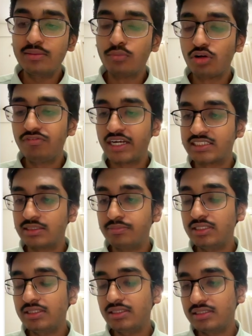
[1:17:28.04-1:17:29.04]
more
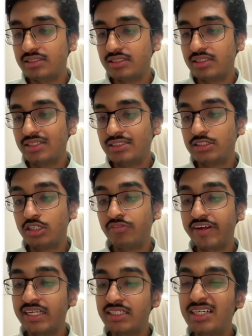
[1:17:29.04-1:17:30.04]
flexible, so if I
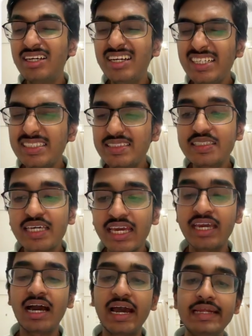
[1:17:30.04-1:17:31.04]
increase k
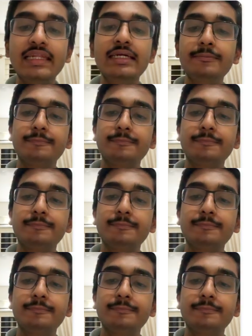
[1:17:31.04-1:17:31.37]
highly,